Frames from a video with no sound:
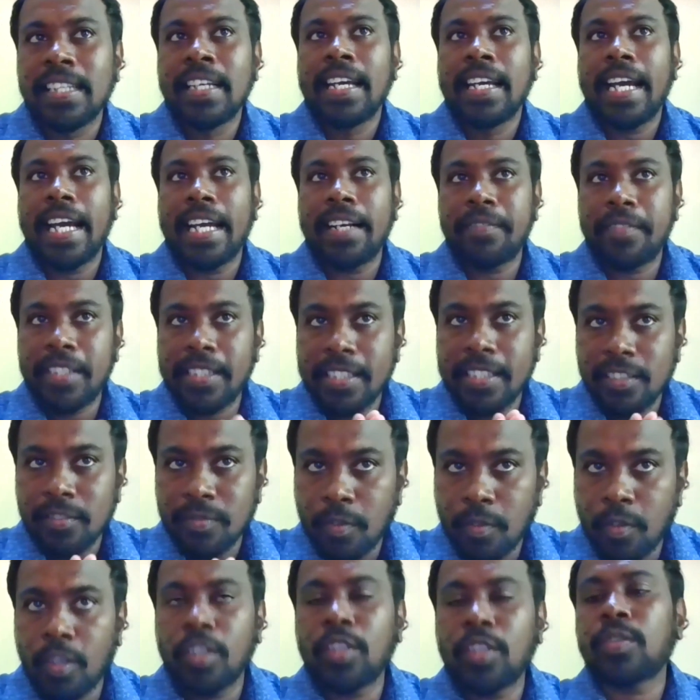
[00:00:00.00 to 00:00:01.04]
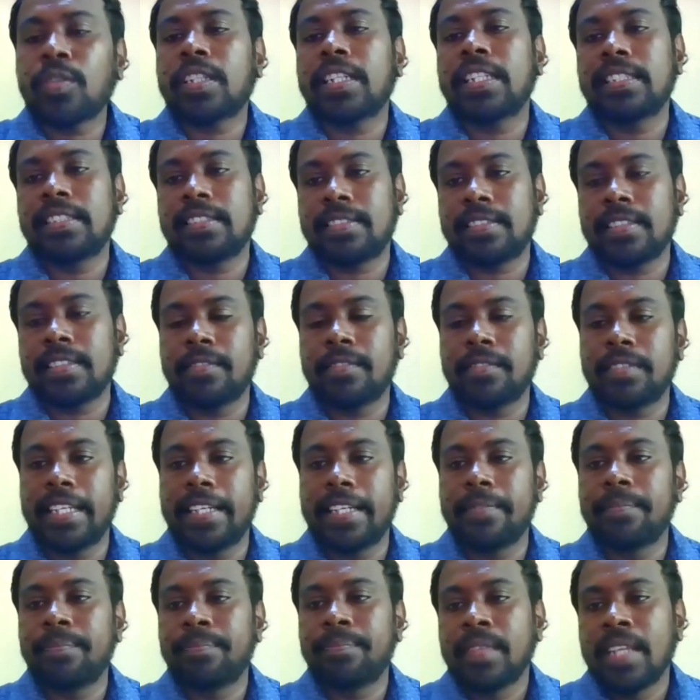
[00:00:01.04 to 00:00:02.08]
and we just want to conserve
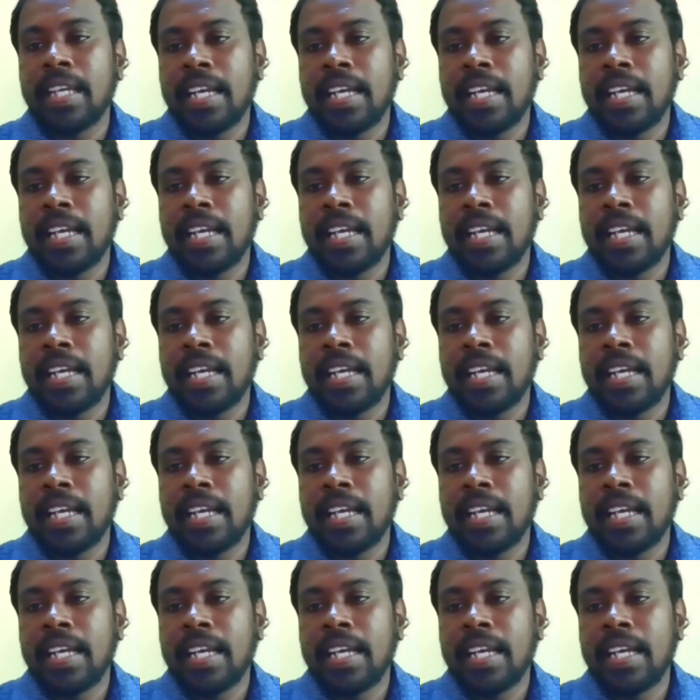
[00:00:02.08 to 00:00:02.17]
them